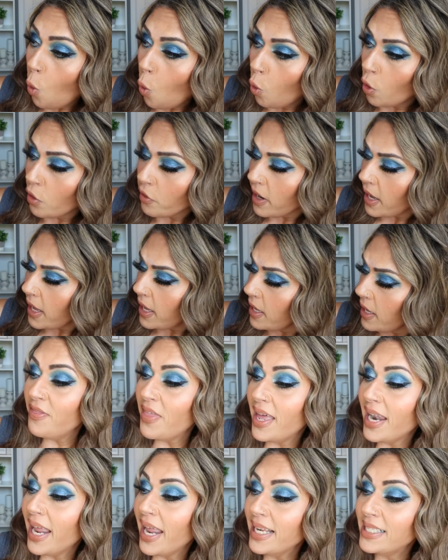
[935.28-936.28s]
Aura,
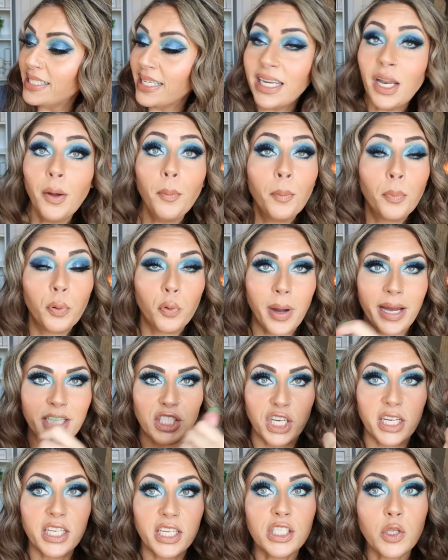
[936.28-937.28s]
and then I did
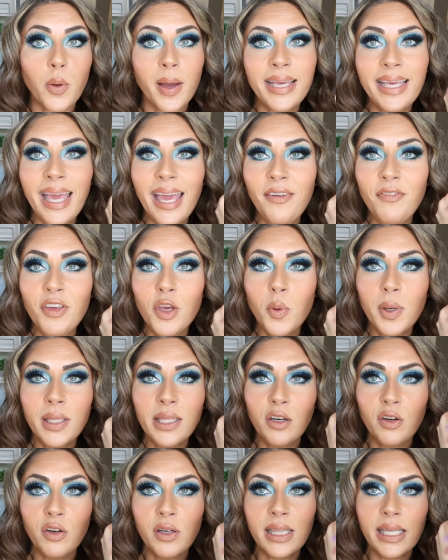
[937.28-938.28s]
Precious. So I gave you
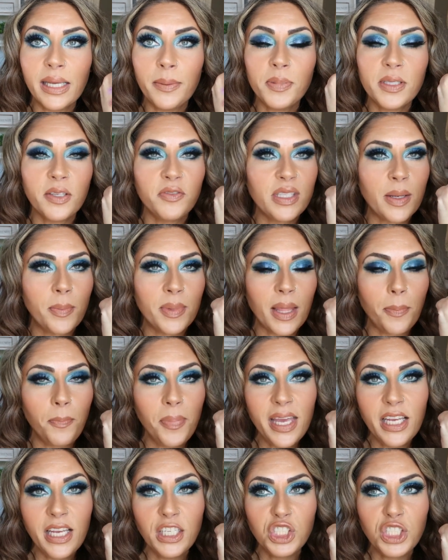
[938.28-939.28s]
a little glimpse of some of the
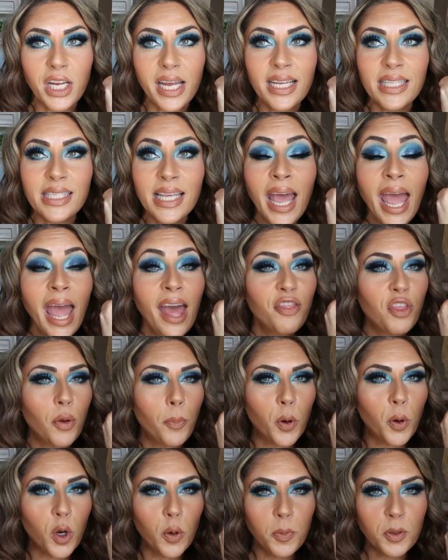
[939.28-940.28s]
pink shades,
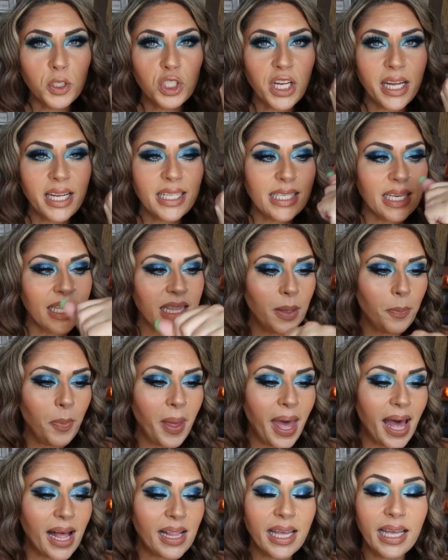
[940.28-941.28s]
the purple shades in the
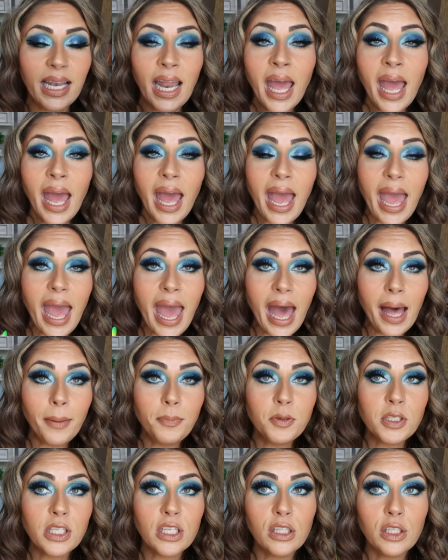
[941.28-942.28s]
palette.
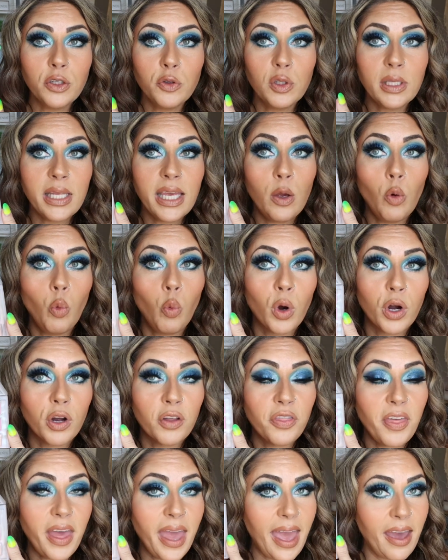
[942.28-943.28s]
Absolutely
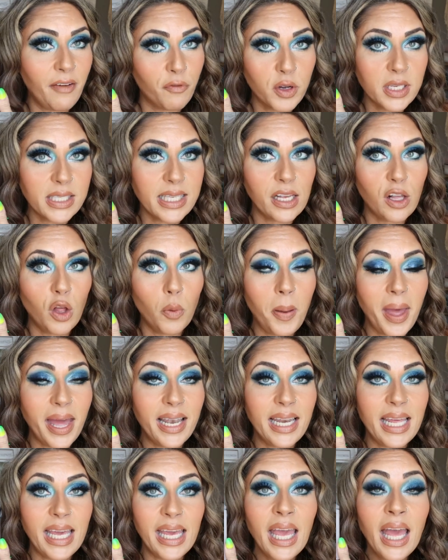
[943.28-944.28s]
worth every single
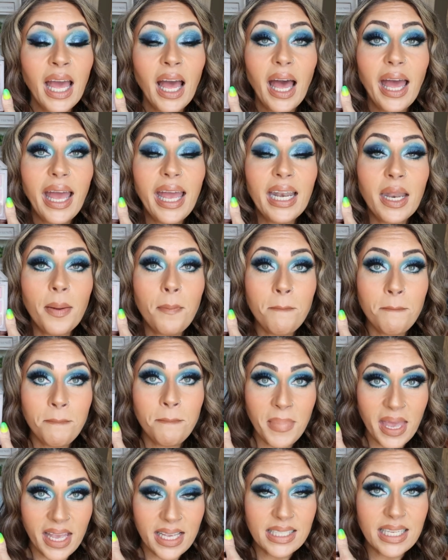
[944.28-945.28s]
penny. An
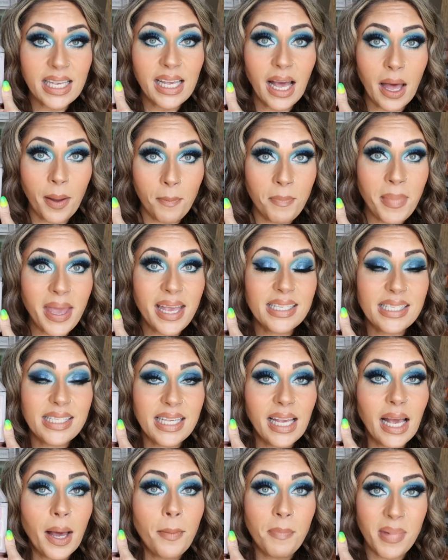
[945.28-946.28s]
amazing,
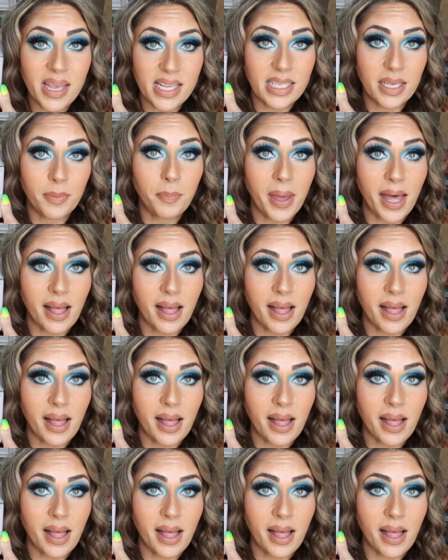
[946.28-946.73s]
amazing, amazing